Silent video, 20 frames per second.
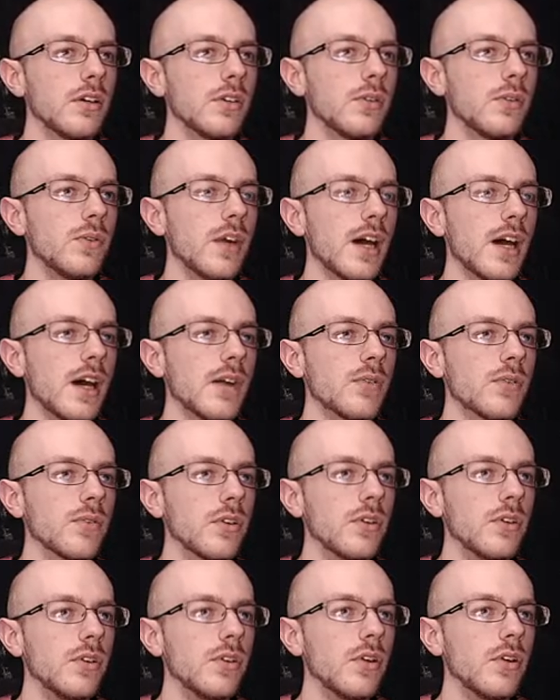You have
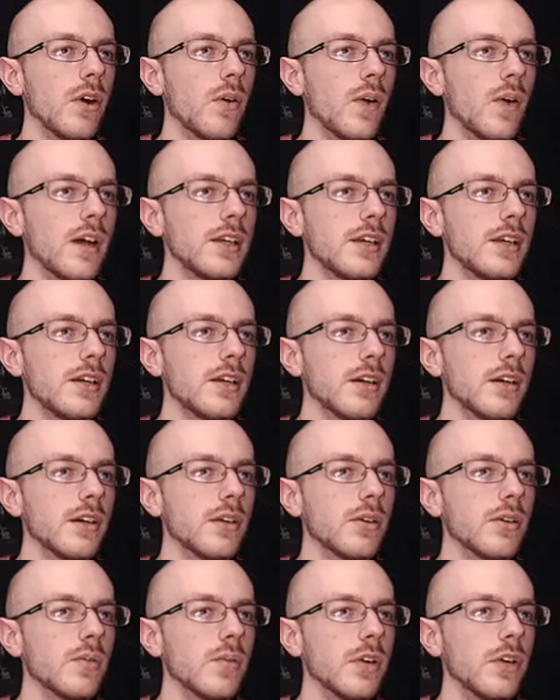no
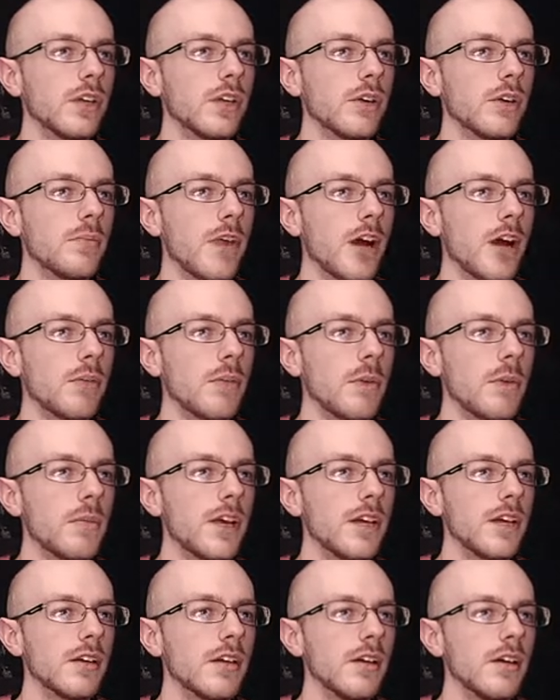idea what you're about, my
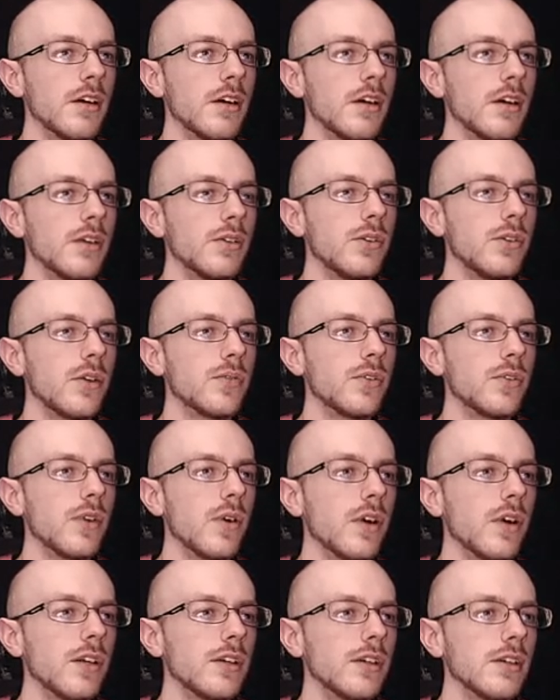man. You have
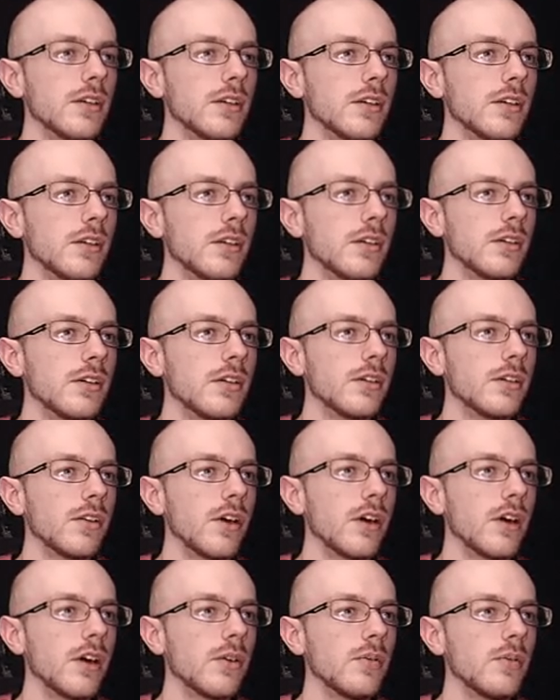no idea.
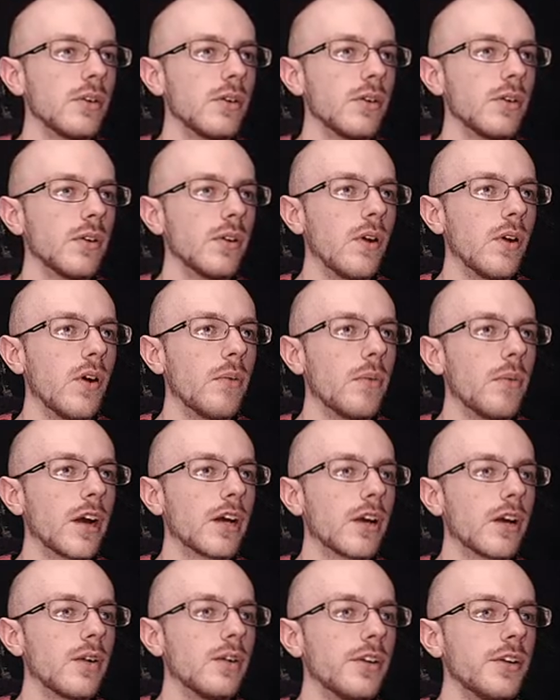Uh, we... Oh my
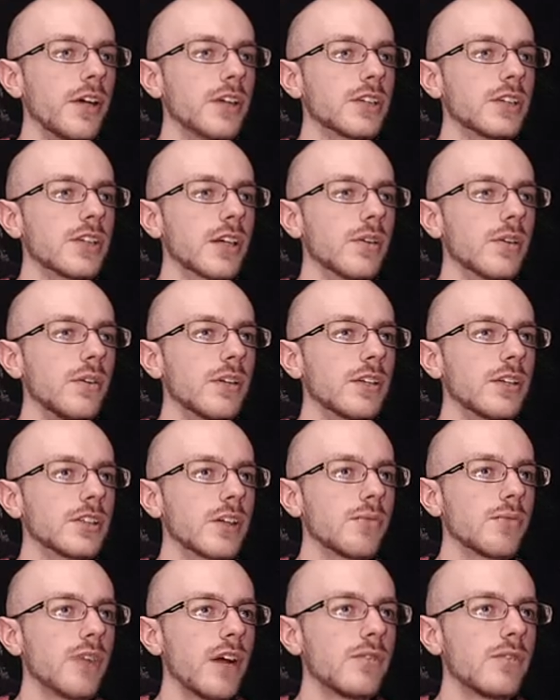god, hold on a second. Hold on a
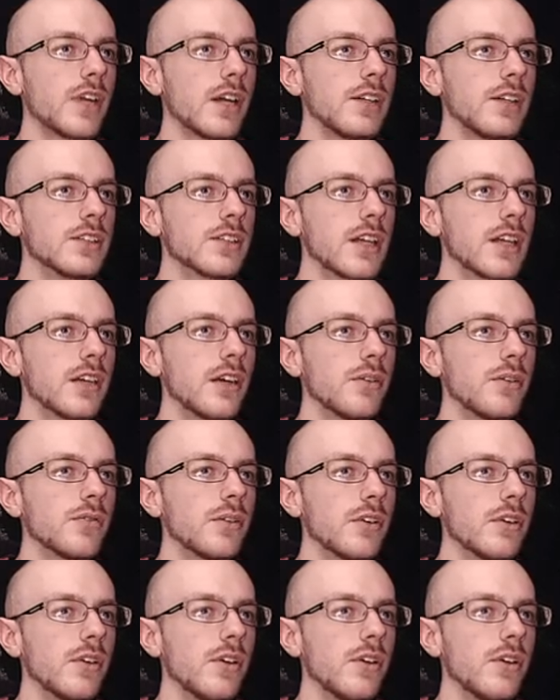second. five ninety. Is that enough?